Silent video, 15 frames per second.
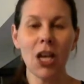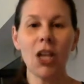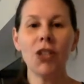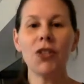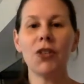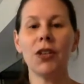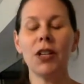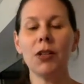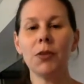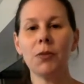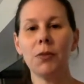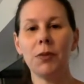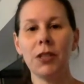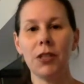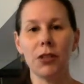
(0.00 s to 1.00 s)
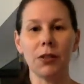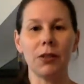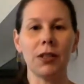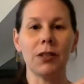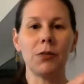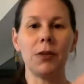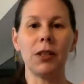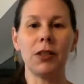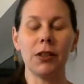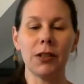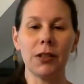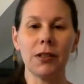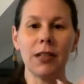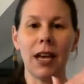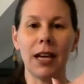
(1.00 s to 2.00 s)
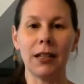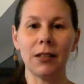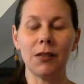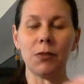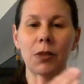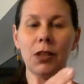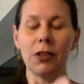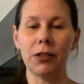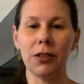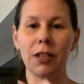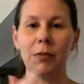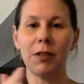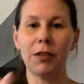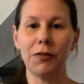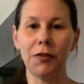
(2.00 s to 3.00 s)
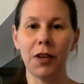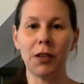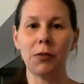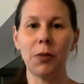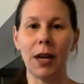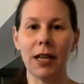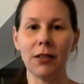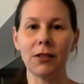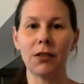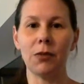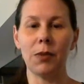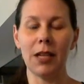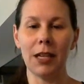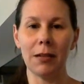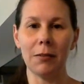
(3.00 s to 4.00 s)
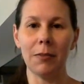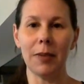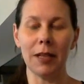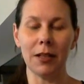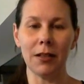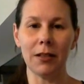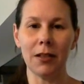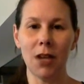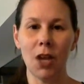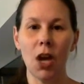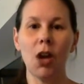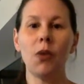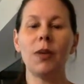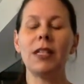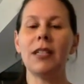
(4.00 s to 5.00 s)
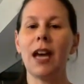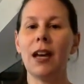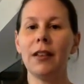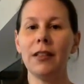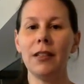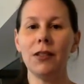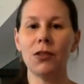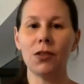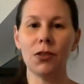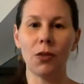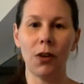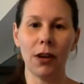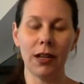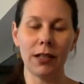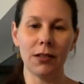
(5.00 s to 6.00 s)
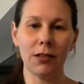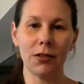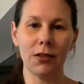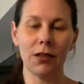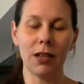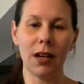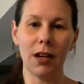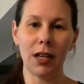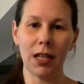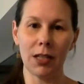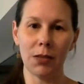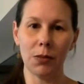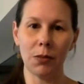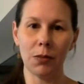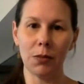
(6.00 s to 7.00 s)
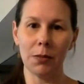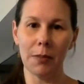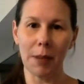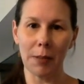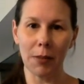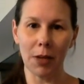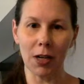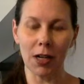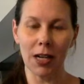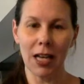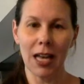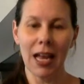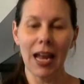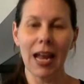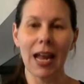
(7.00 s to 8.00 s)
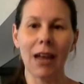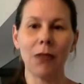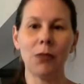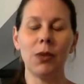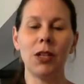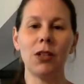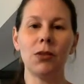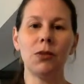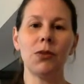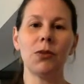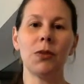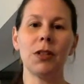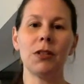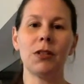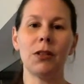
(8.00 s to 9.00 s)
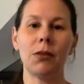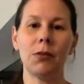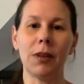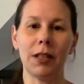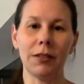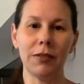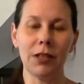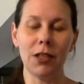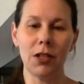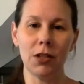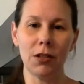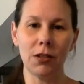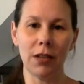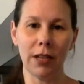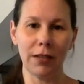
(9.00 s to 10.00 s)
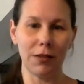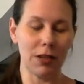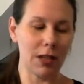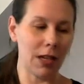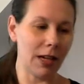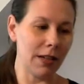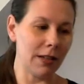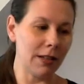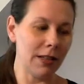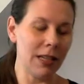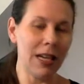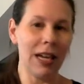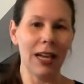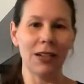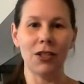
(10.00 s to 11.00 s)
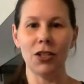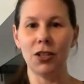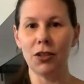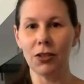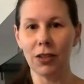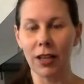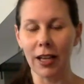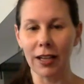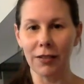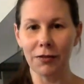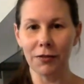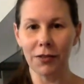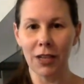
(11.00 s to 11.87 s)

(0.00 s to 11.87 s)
So here's what we do is we learn signs and we learn them in a fun way so that we can build. We tell these stories so that our kids will remember, and we use words that are relevant to your lifestyle and to your life.